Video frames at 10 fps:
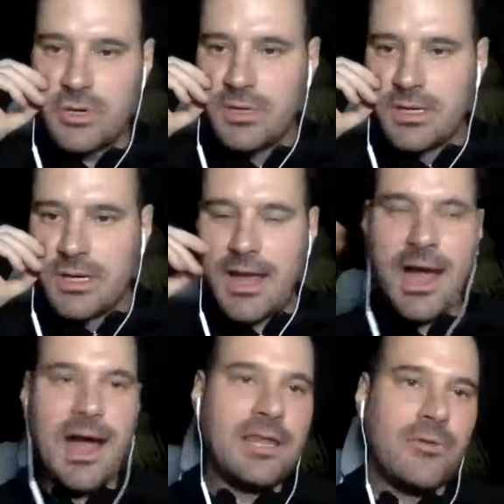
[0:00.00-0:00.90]
I
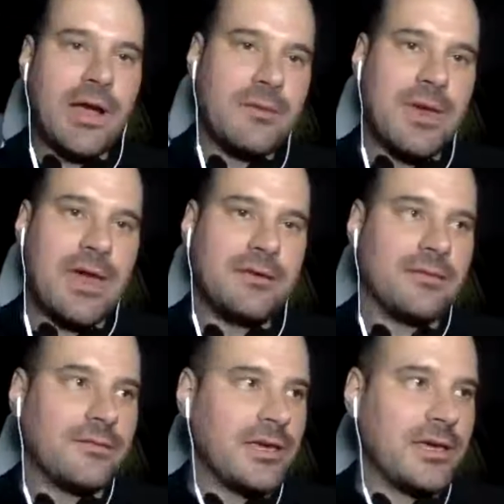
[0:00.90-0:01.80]
highly recommend
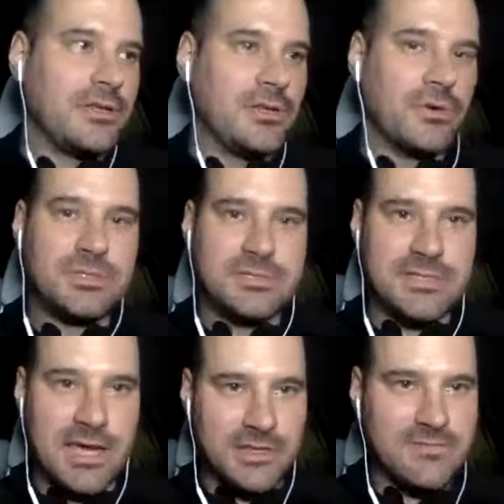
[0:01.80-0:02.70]
that you take
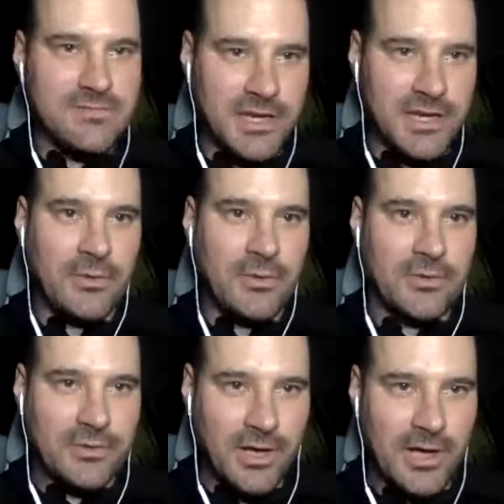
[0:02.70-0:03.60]
this video
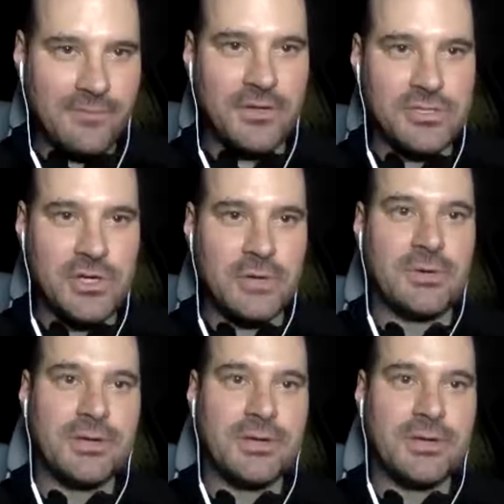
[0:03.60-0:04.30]
off YouTube,